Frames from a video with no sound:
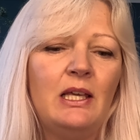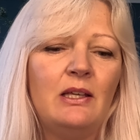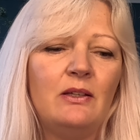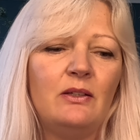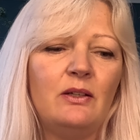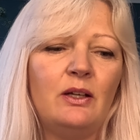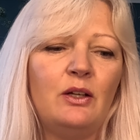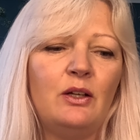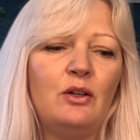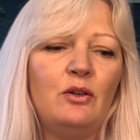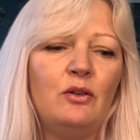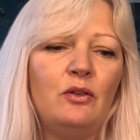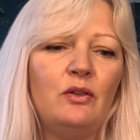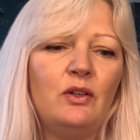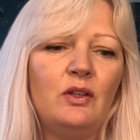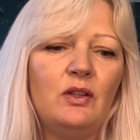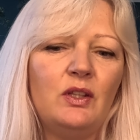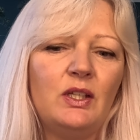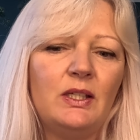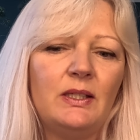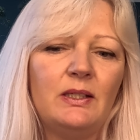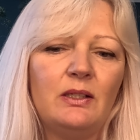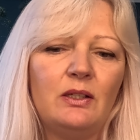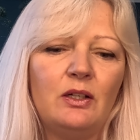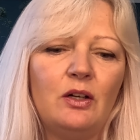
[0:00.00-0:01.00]
So I know that
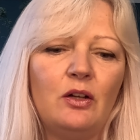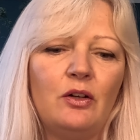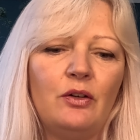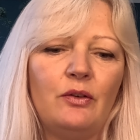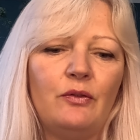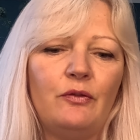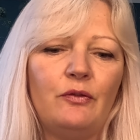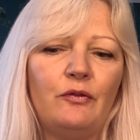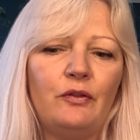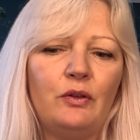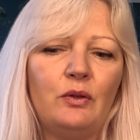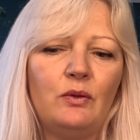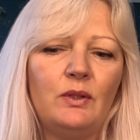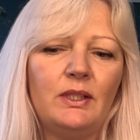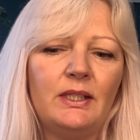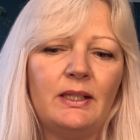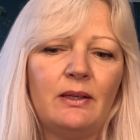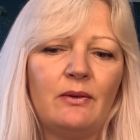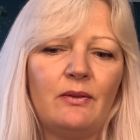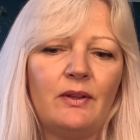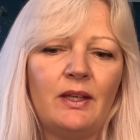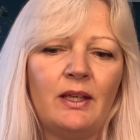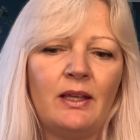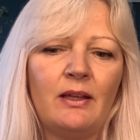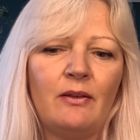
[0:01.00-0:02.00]
there's a lot of foods
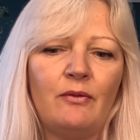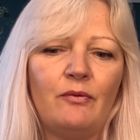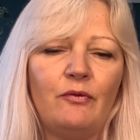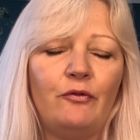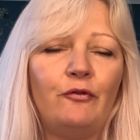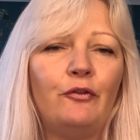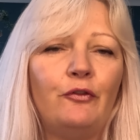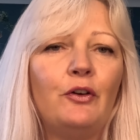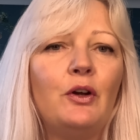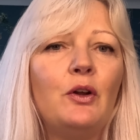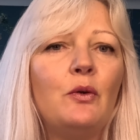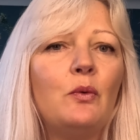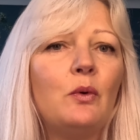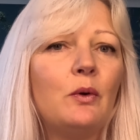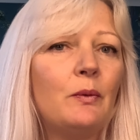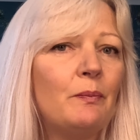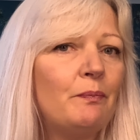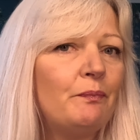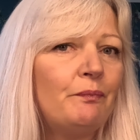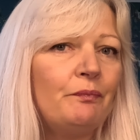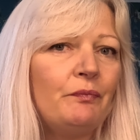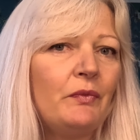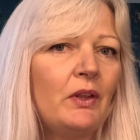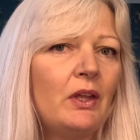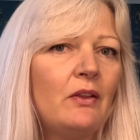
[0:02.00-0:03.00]
out there, fruit,
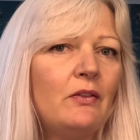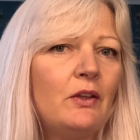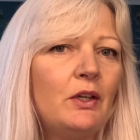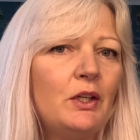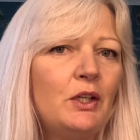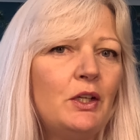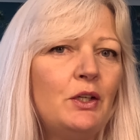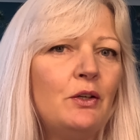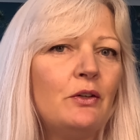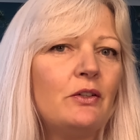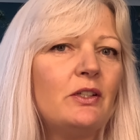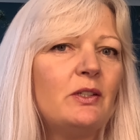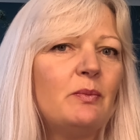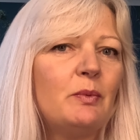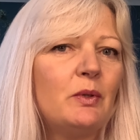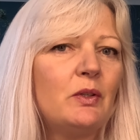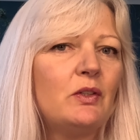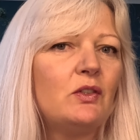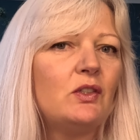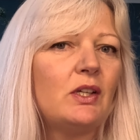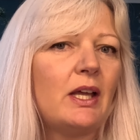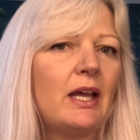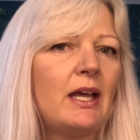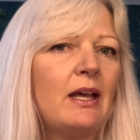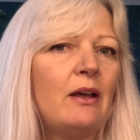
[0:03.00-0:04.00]
that you're not
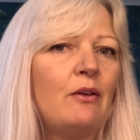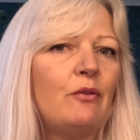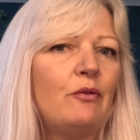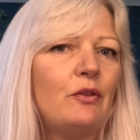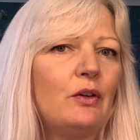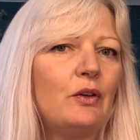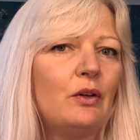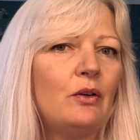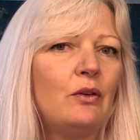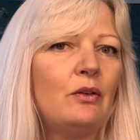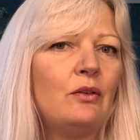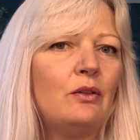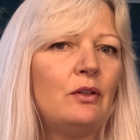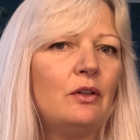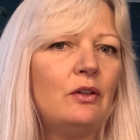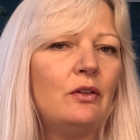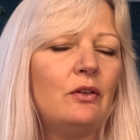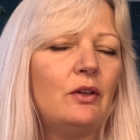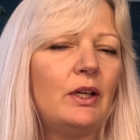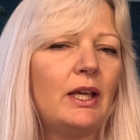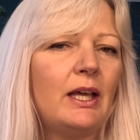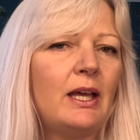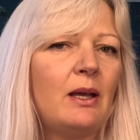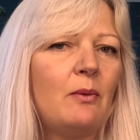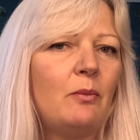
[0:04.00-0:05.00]
supposed to have on low
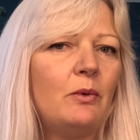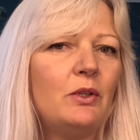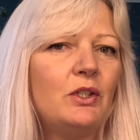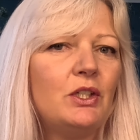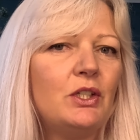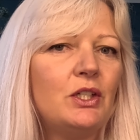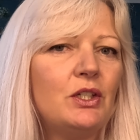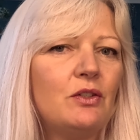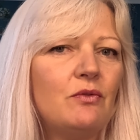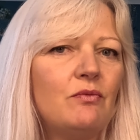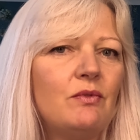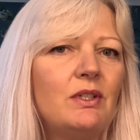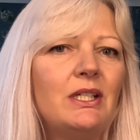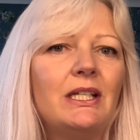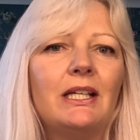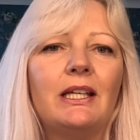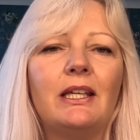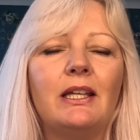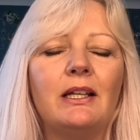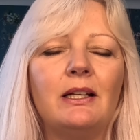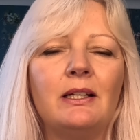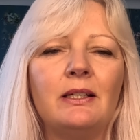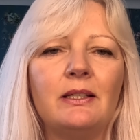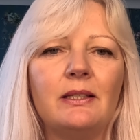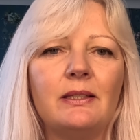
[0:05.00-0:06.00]
carb, which is
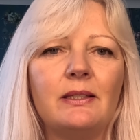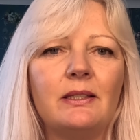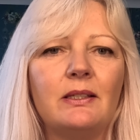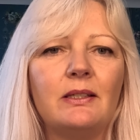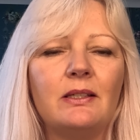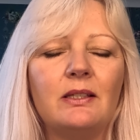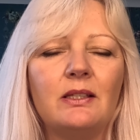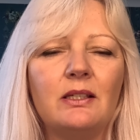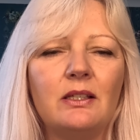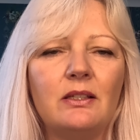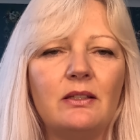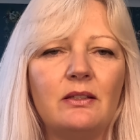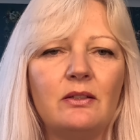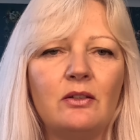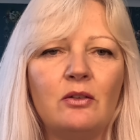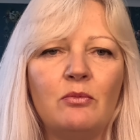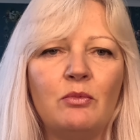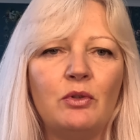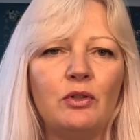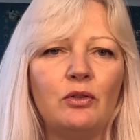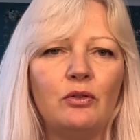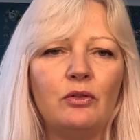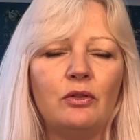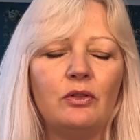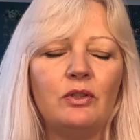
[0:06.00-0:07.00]
ridiculous because there's so
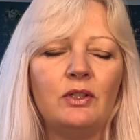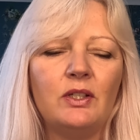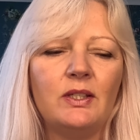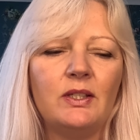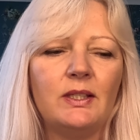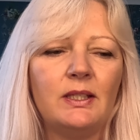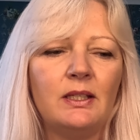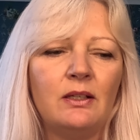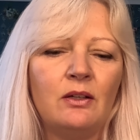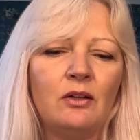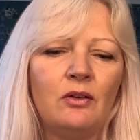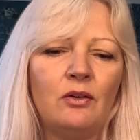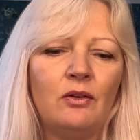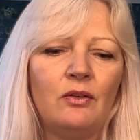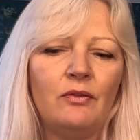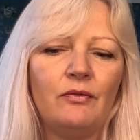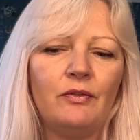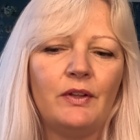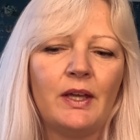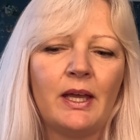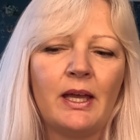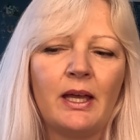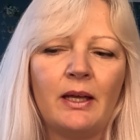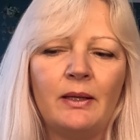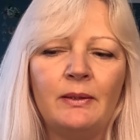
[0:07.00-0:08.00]
much goodness in all of
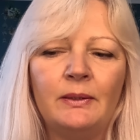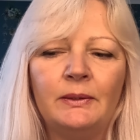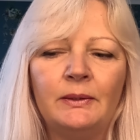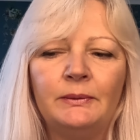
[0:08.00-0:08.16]
that